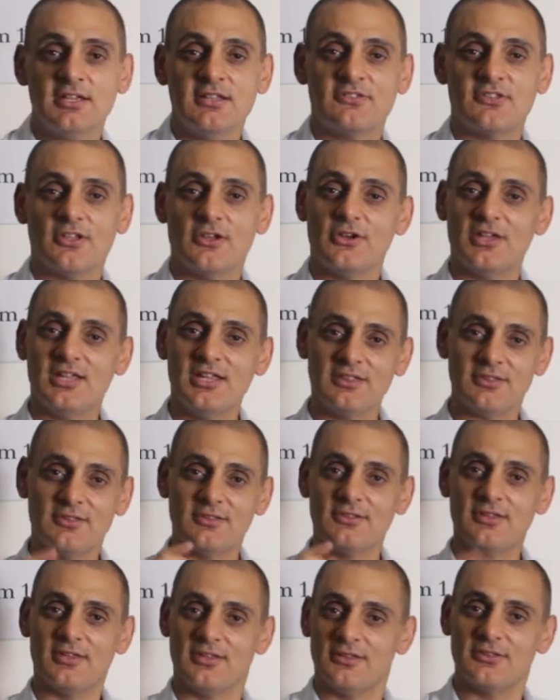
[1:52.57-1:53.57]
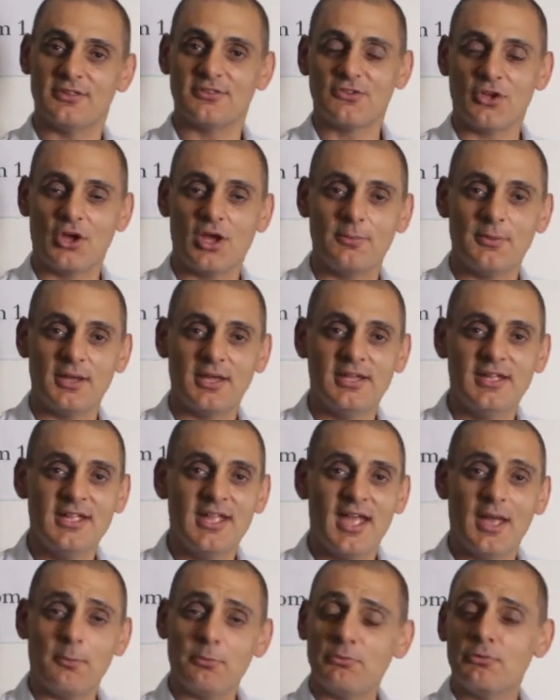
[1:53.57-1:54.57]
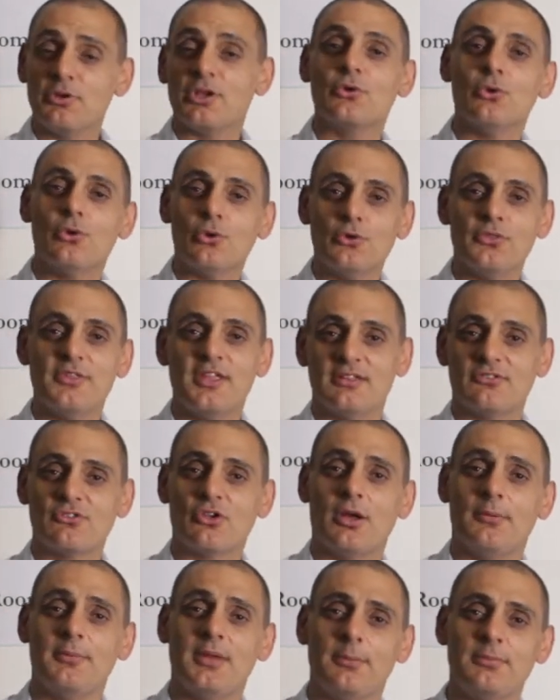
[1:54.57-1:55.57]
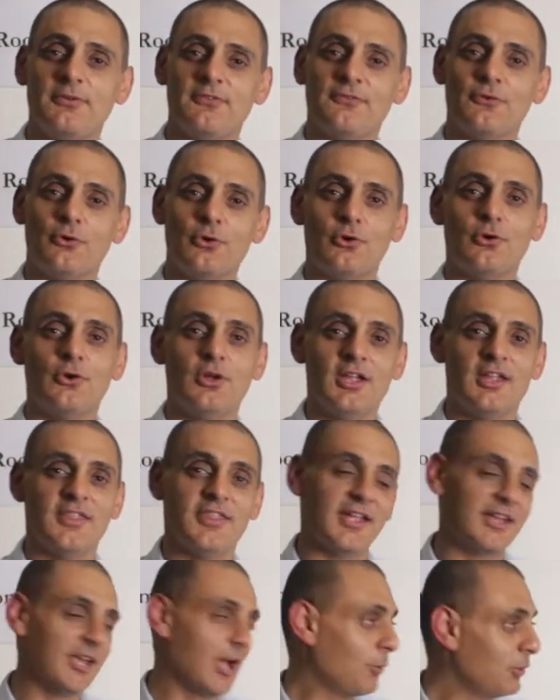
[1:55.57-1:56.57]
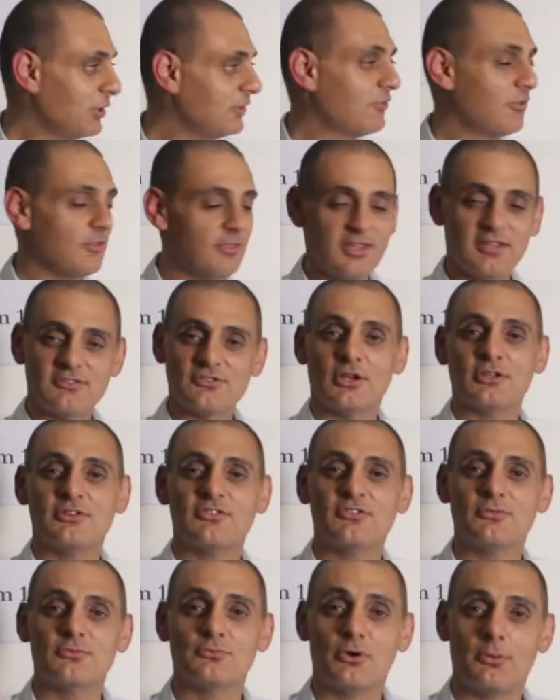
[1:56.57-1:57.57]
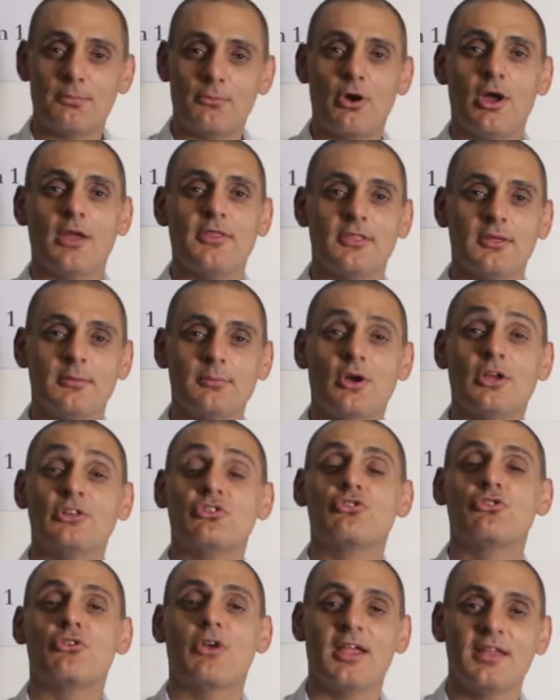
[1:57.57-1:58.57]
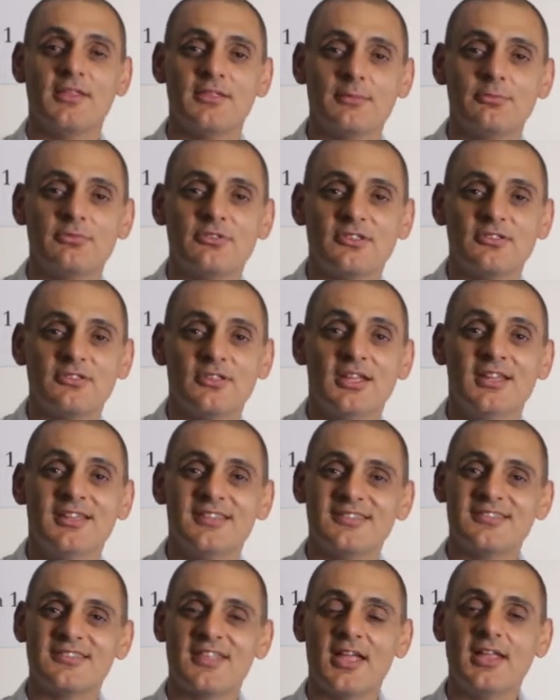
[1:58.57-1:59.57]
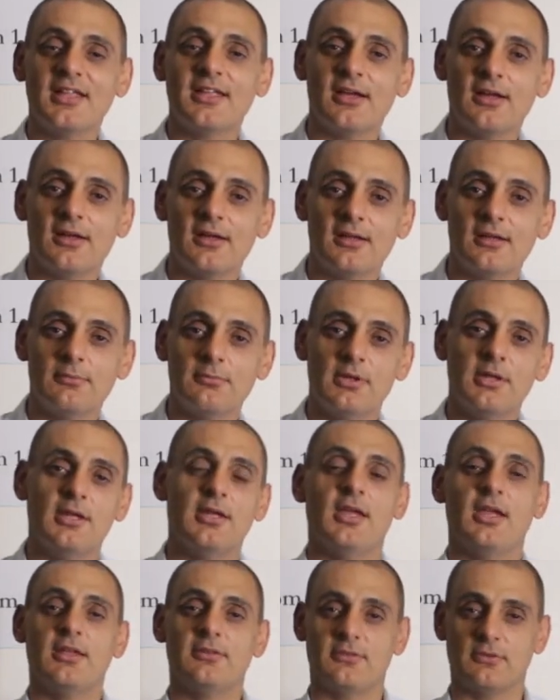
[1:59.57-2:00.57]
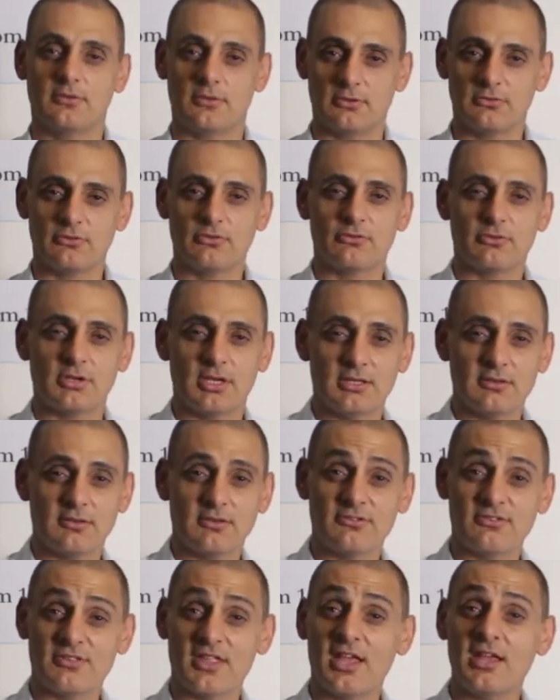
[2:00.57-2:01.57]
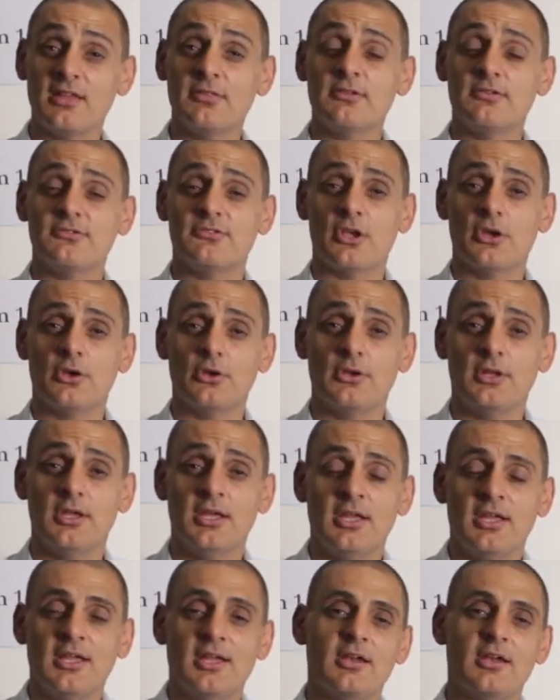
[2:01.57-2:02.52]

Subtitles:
So I hit the timer and we record their time. Now before they go into this, I remind them, I train them to stay calm and to concentrate, to stay in the zone.